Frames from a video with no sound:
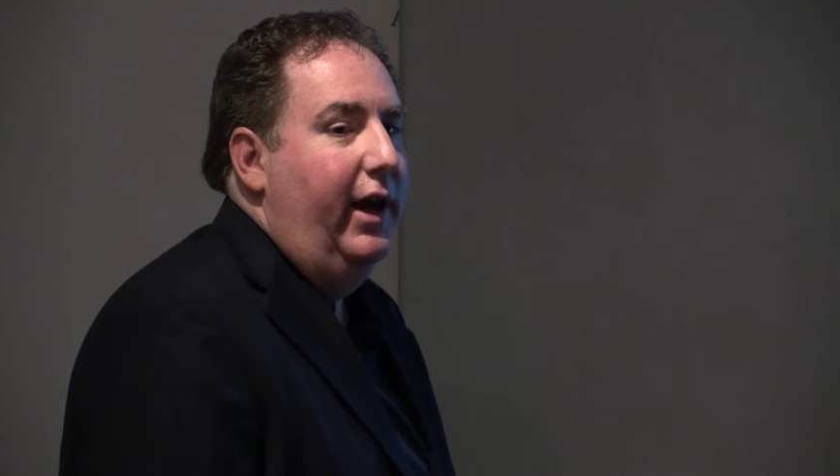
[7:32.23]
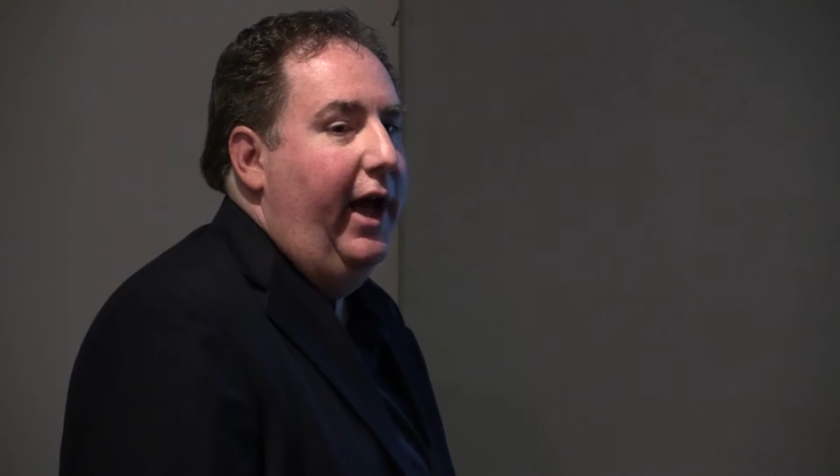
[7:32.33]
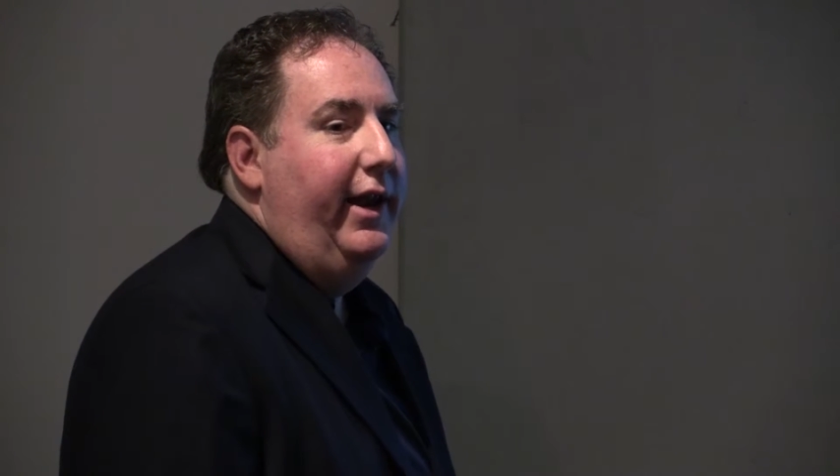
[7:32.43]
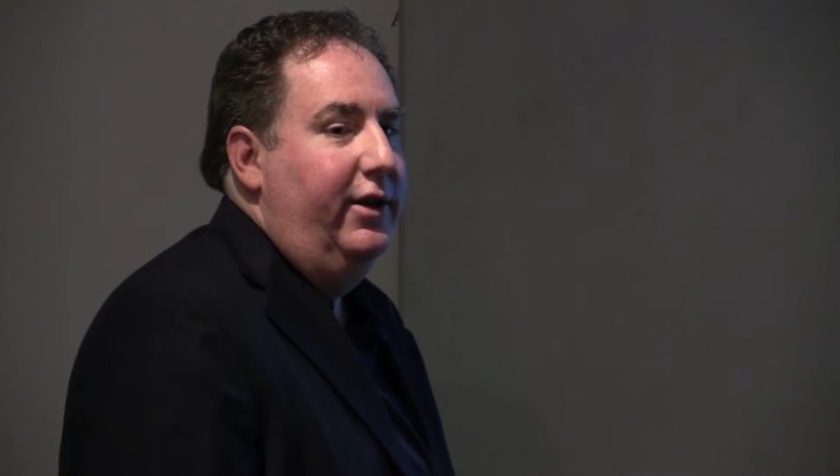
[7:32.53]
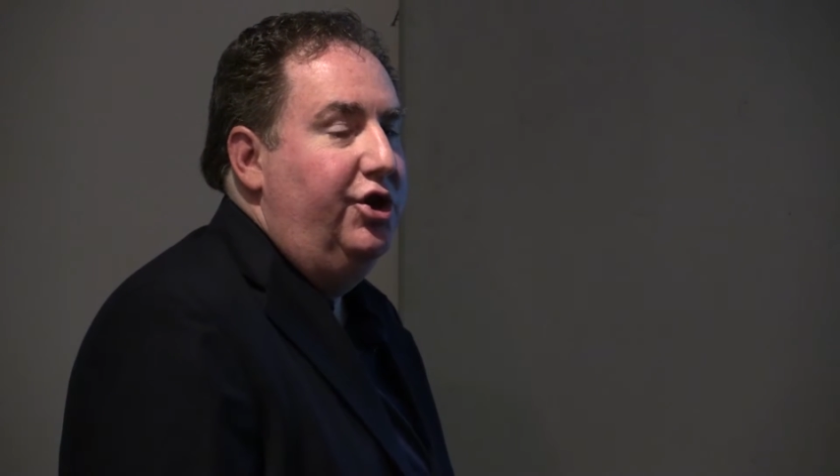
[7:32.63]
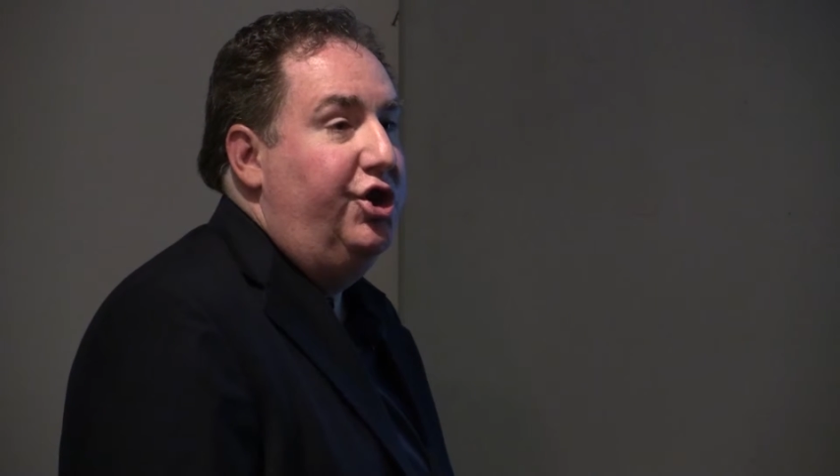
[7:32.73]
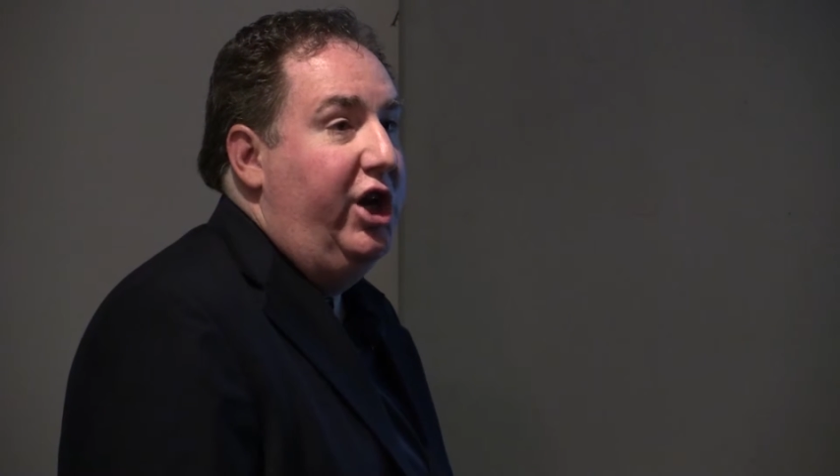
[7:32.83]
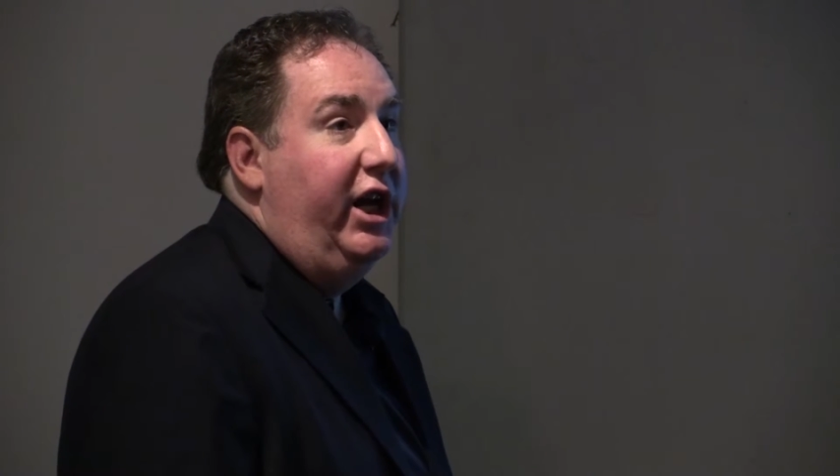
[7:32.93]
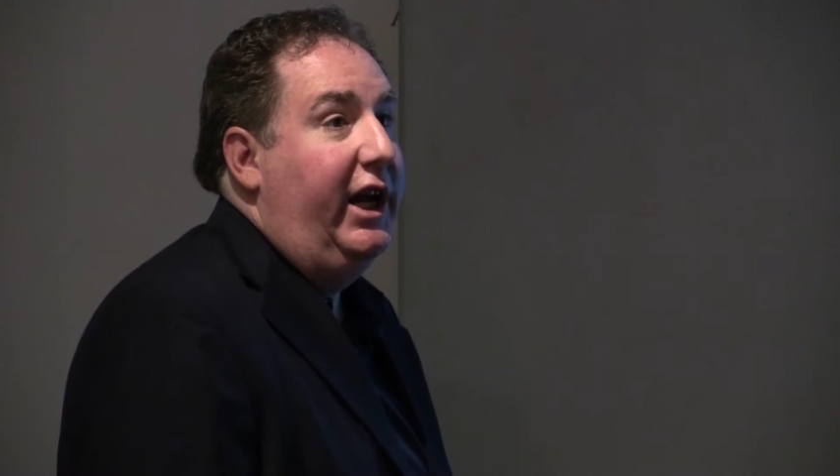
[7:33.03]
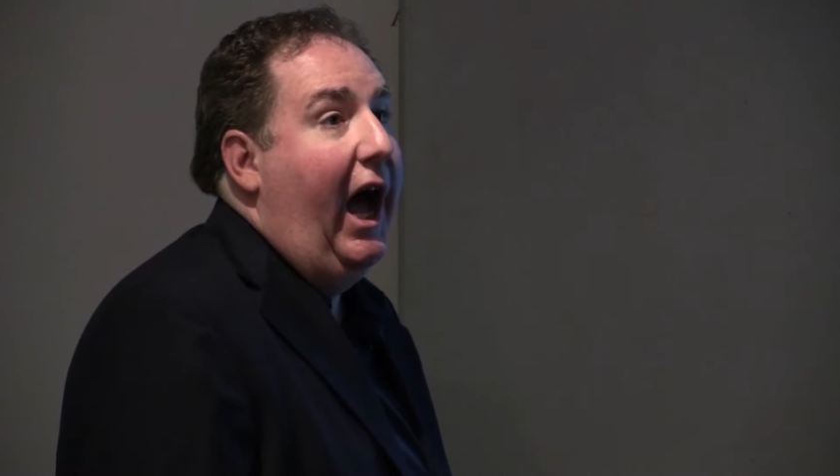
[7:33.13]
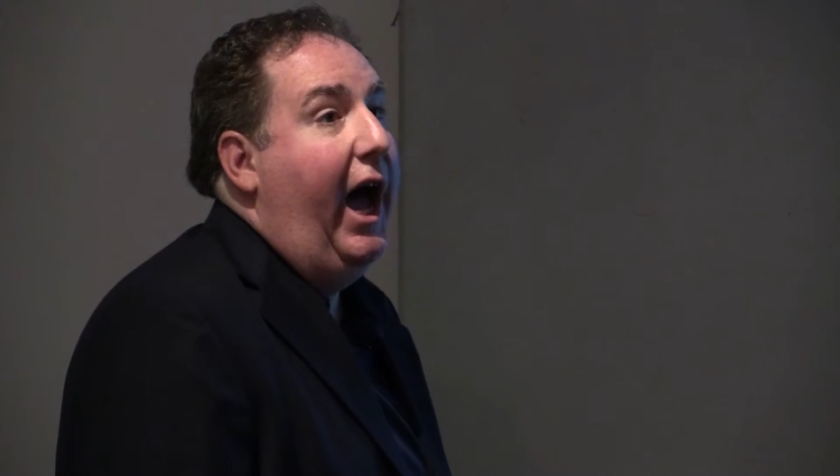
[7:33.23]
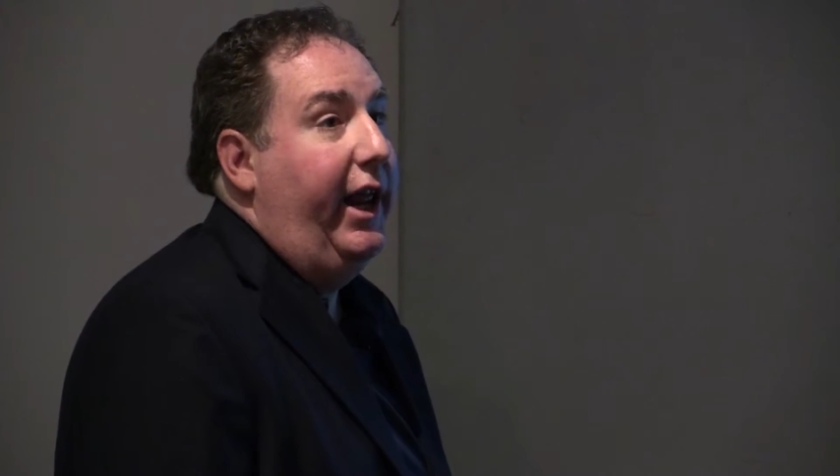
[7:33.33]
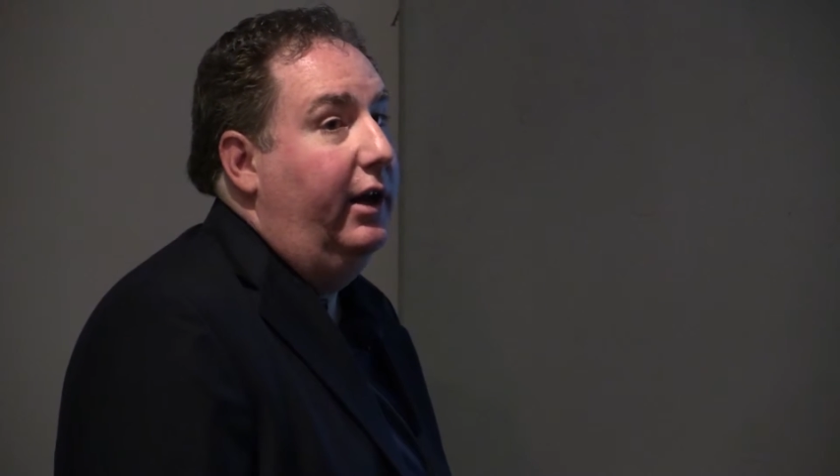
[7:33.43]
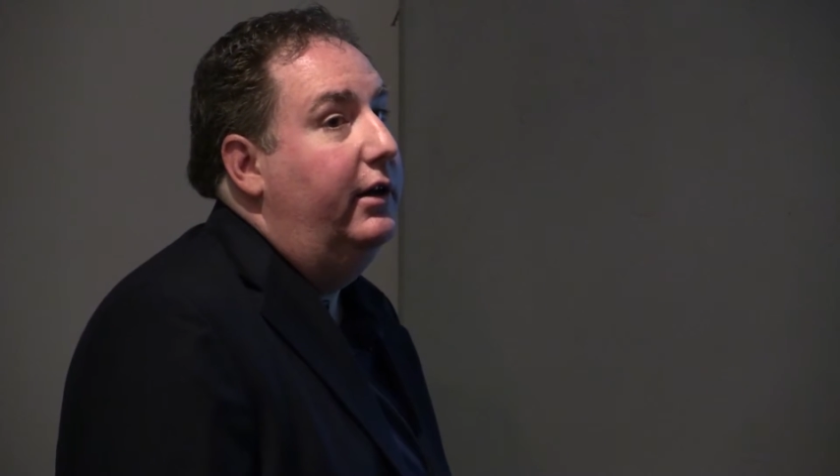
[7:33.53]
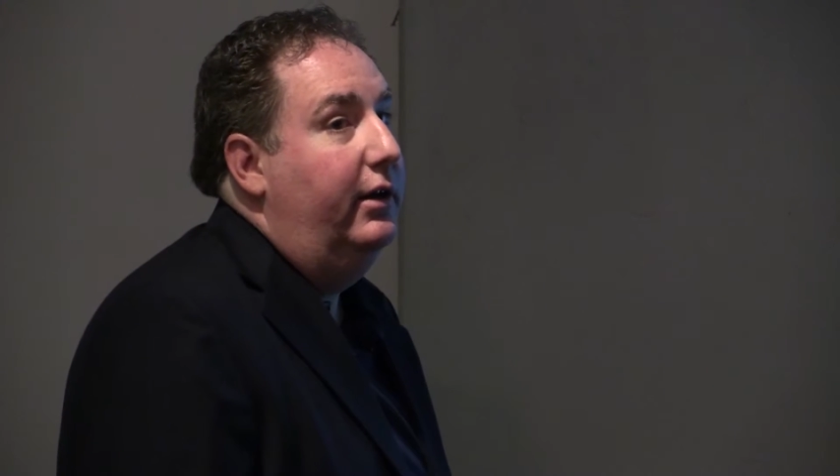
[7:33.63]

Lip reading: and she got it.